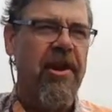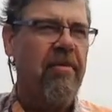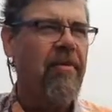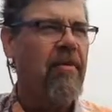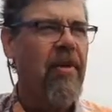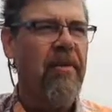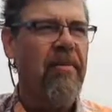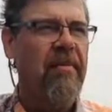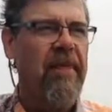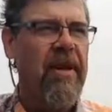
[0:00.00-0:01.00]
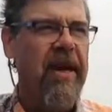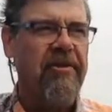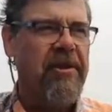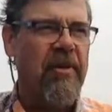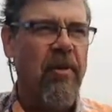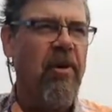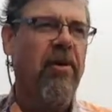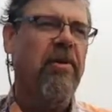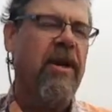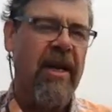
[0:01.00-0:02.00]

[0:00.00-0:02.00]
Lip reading: come from the outside world